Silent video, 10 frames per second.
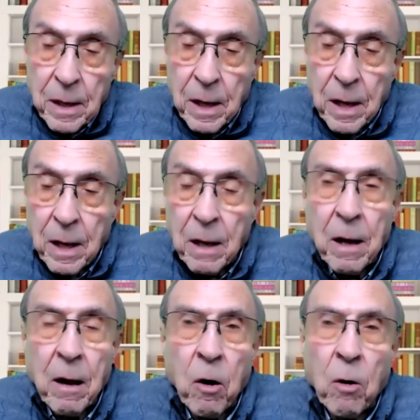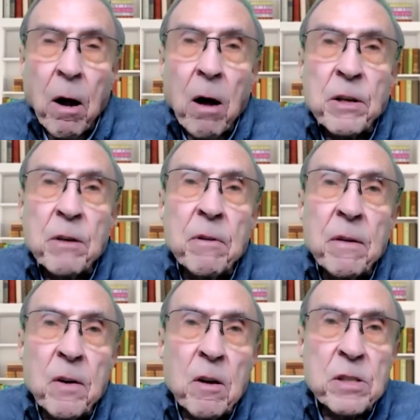uh, or our
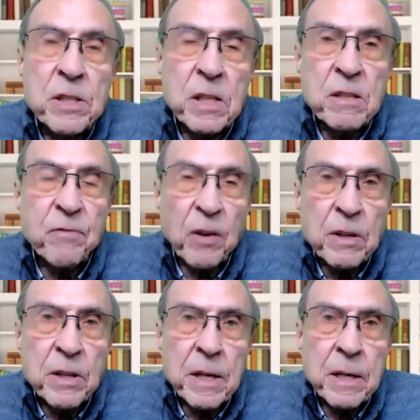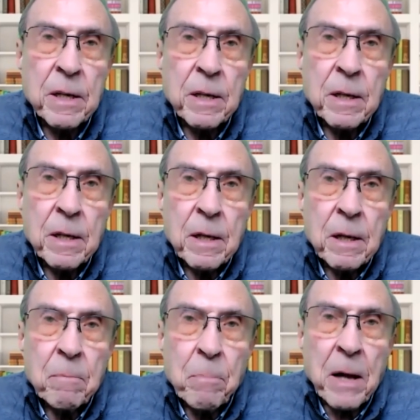universities funded
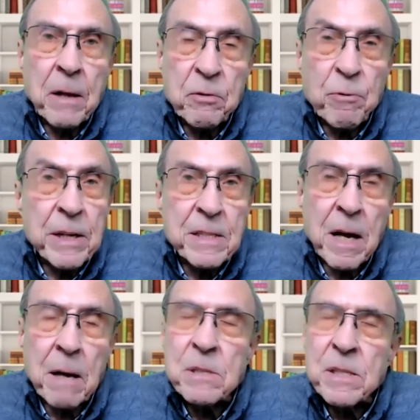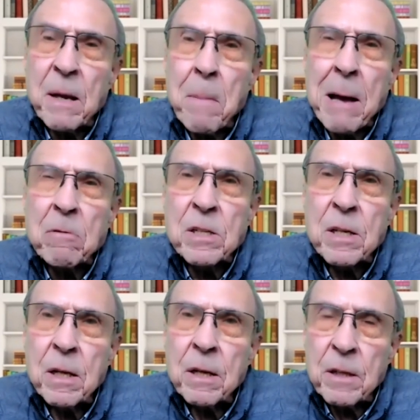by three times the amount
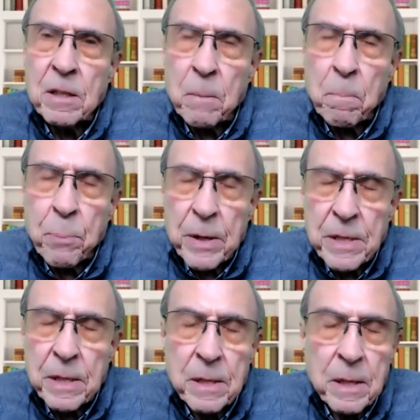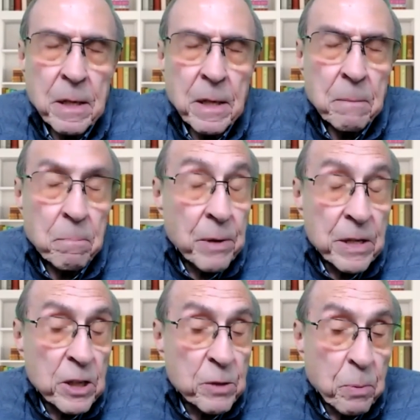that a British
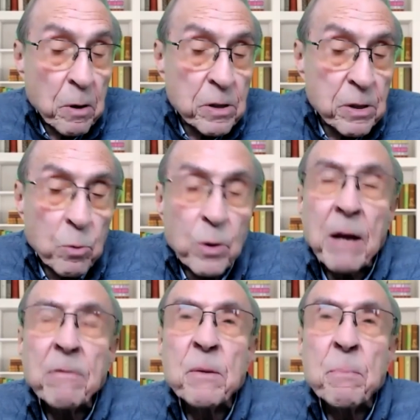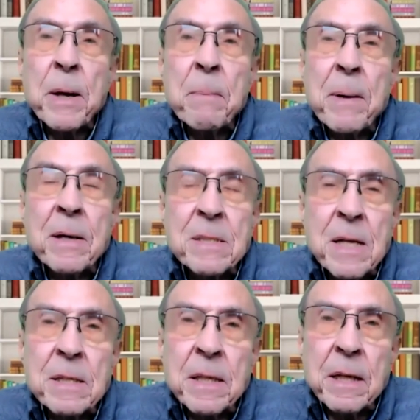British person would have to pay by
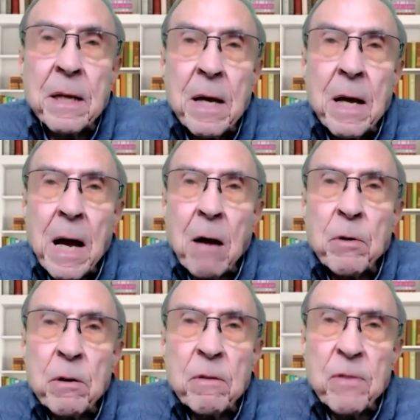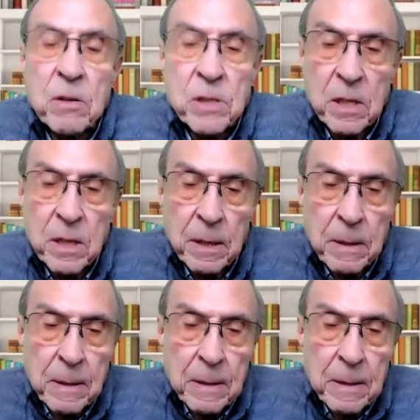attending our university.